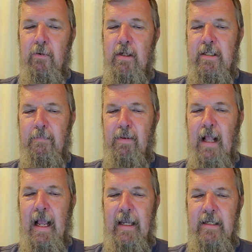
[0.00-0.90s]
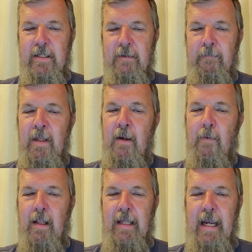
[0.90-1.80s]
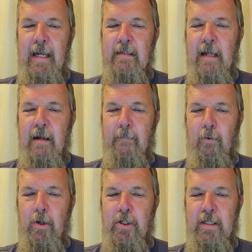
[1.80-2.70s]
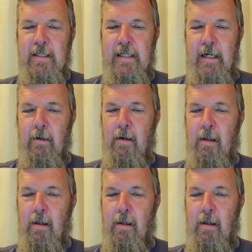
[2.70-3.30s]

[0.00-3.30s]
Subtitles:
towards supplies, while the anti-abortion center,